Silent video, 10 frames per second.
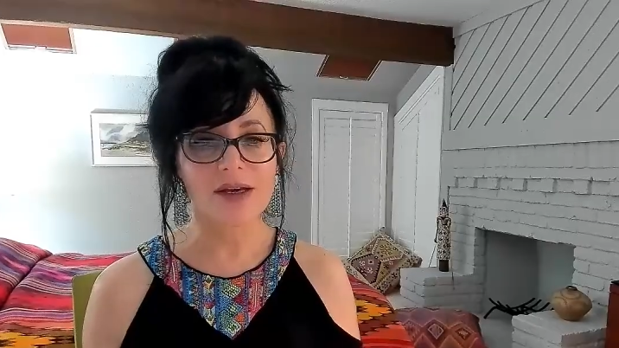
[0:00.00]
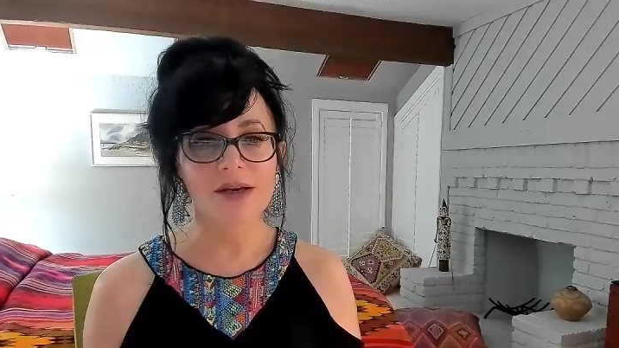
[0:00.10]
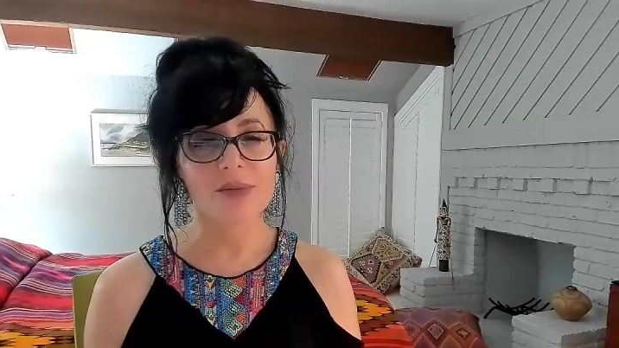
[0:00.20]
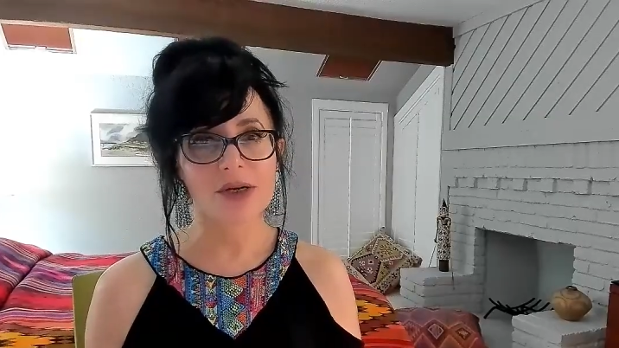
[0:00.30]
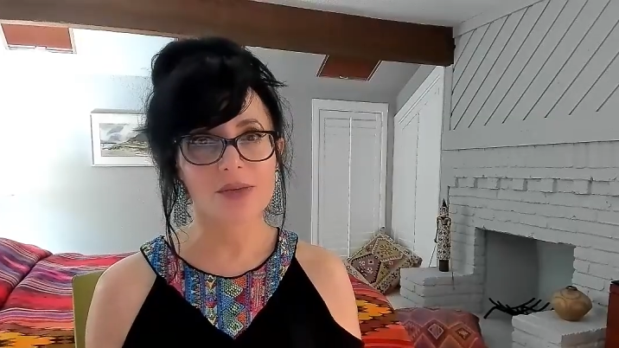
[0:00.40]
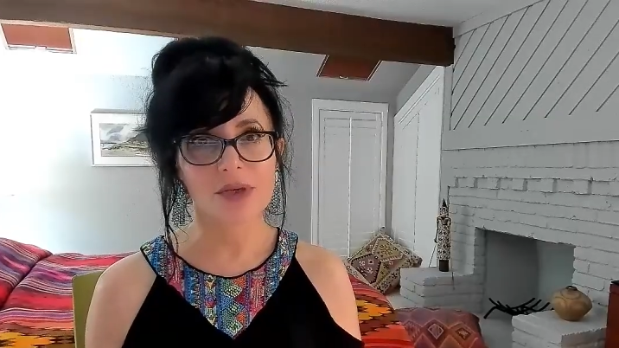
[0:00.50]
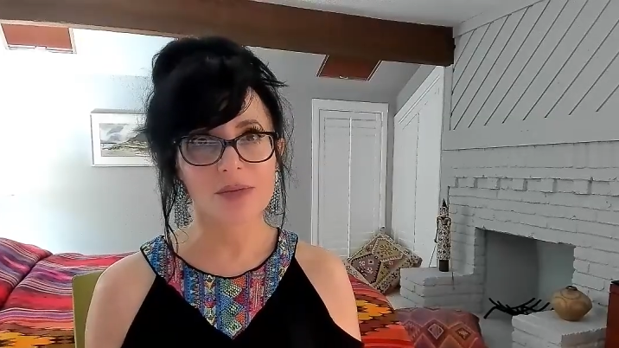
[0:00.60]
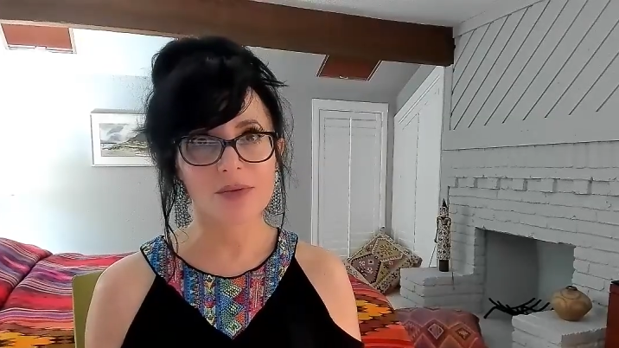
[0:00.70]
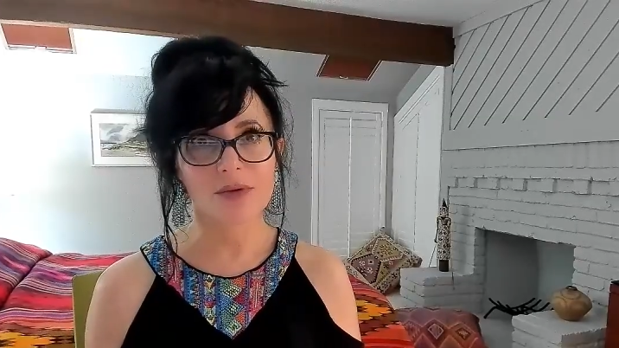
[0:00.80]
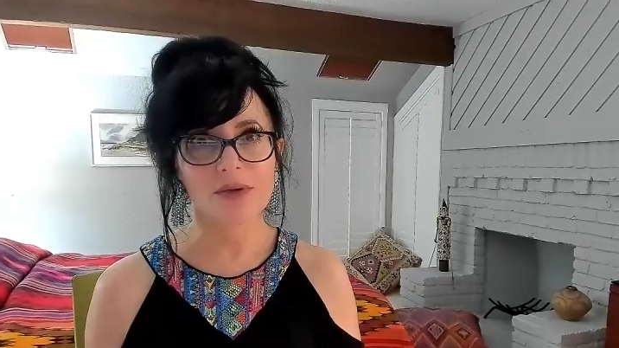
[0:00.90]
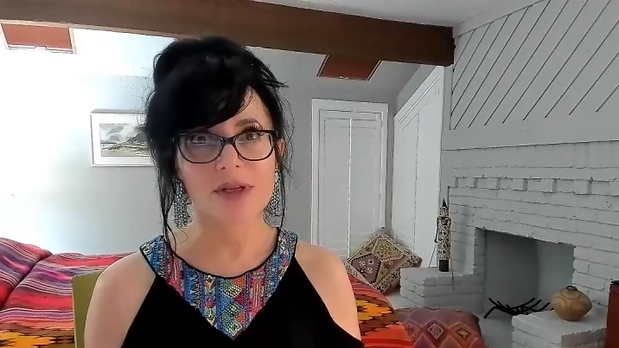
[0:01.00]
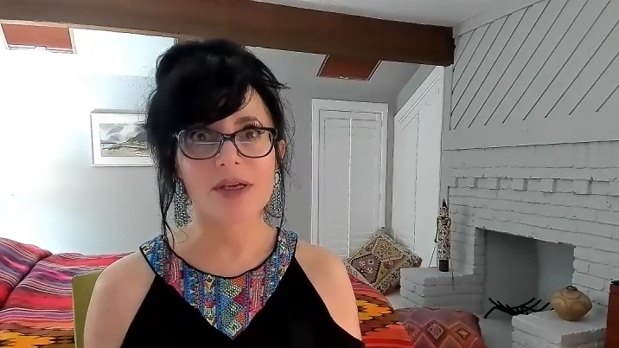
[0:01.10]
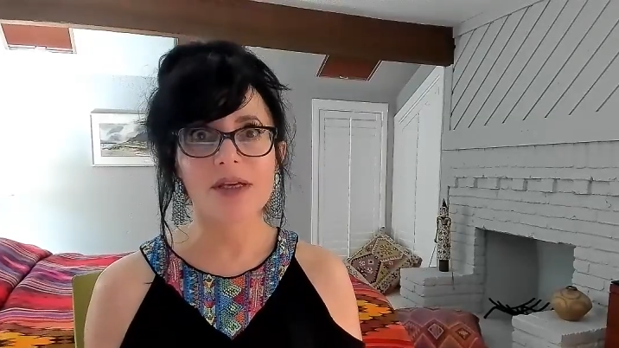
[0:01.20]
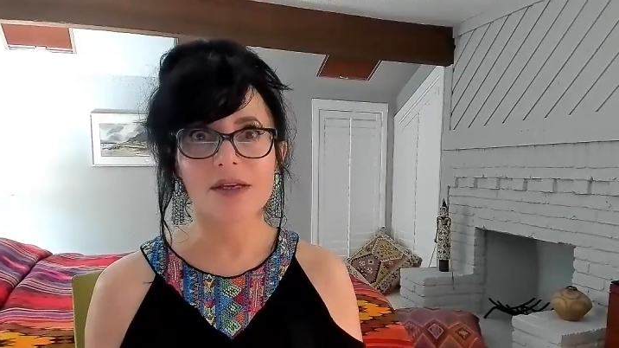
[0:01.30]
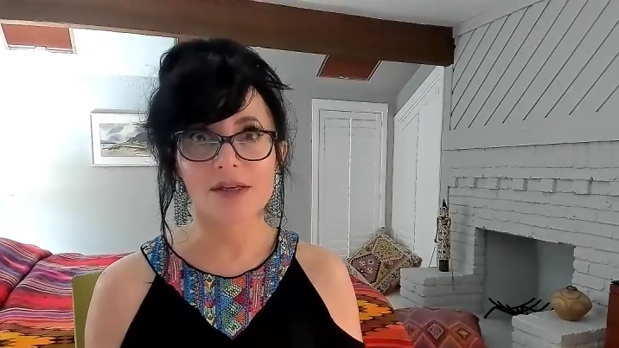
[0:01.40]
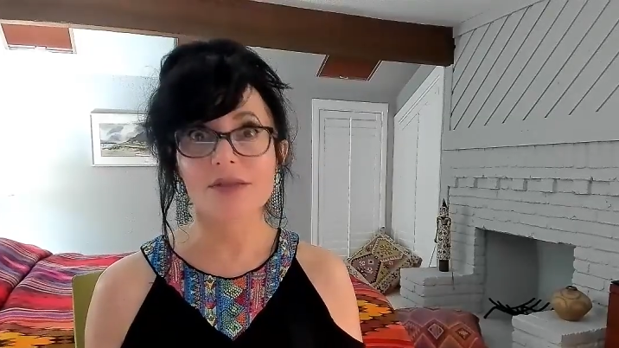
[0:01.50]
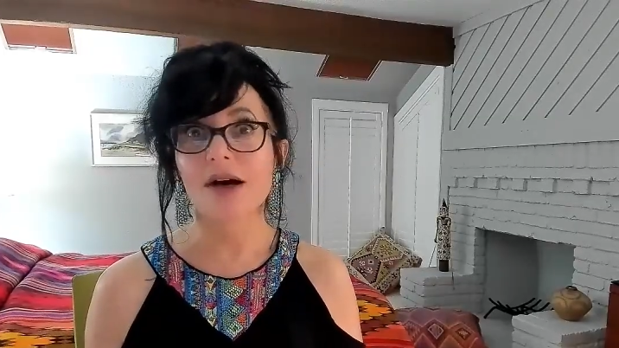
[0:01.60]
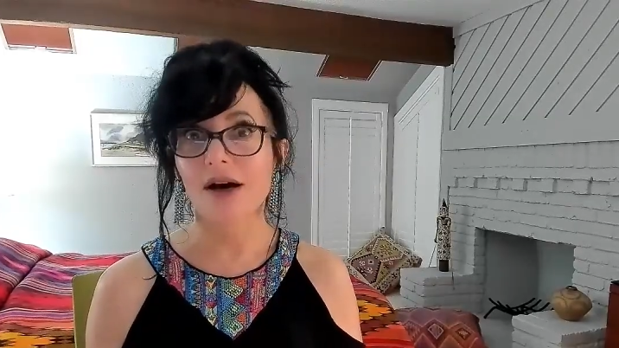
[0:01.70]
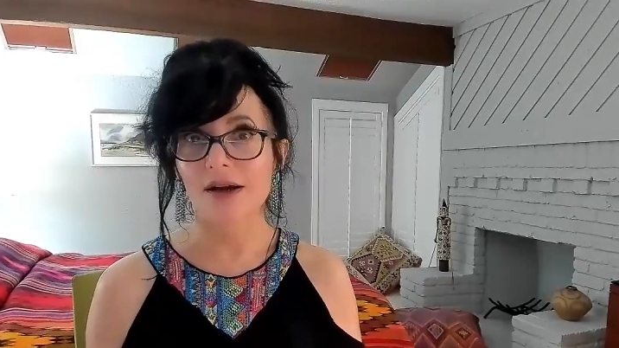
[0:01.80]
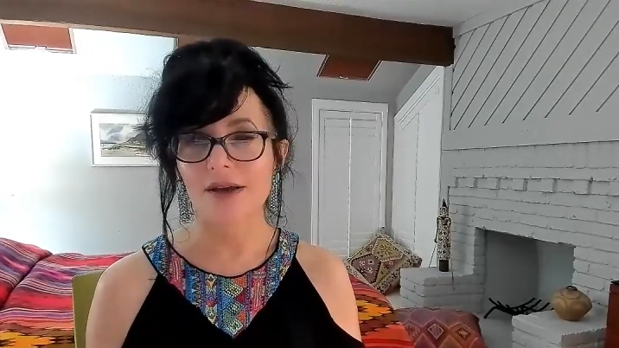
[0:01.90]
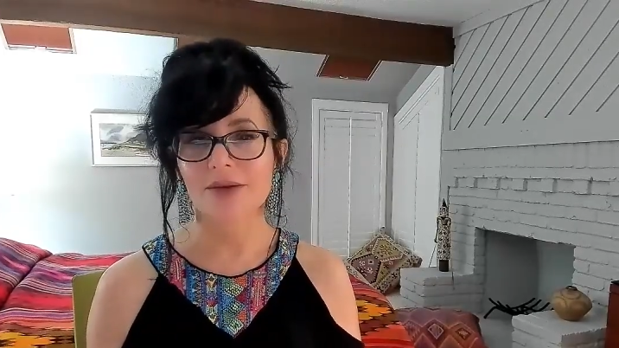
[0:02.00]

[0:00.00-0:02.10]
among people is high.